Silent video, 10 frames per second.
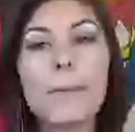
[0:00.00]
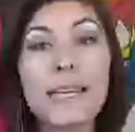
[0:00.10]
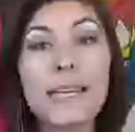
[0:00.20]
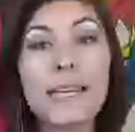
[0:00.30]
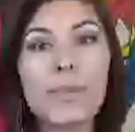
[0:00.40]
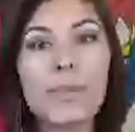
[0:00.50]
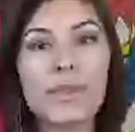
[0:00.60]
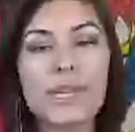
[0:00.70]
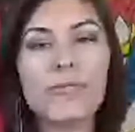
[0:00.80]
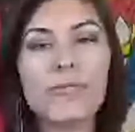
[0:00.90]
keep
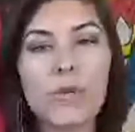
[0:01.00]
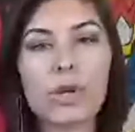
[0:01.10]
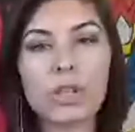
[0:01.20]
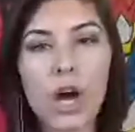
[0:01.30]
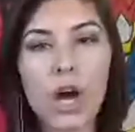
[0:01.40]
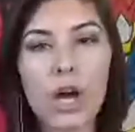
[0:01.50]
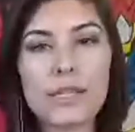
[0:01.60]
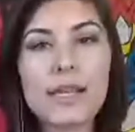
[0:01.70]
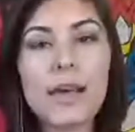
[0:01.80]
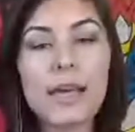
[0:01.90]
these 4 laws
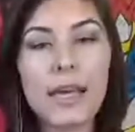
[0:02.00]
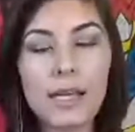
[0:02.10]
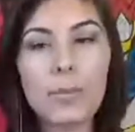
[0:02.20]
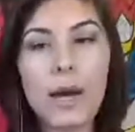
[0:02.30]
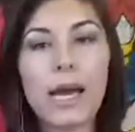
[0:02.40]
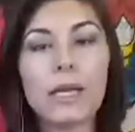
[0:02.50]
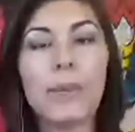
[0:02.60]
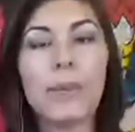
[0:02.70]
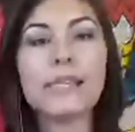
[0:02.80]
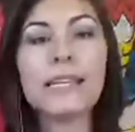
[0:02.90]
in mind,
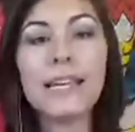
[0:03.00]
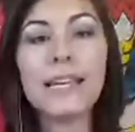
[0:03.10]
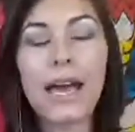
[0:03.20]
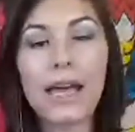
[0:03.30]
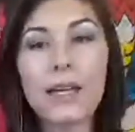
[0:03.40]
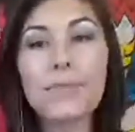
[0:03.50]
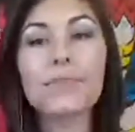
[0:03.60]
because again,